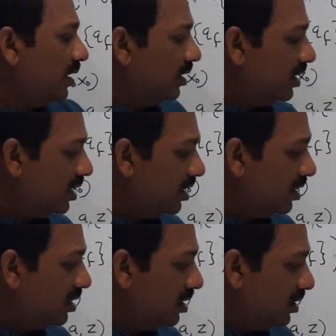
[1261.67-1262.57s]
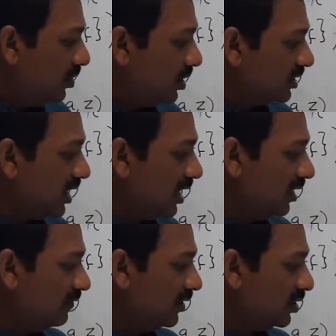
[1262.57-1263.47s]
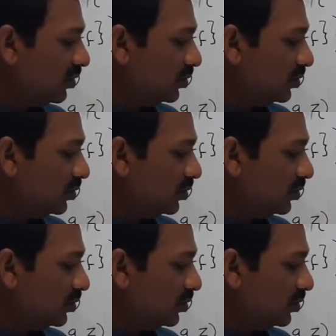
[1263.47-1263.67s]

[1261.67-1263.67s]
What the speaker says: Here we are starting with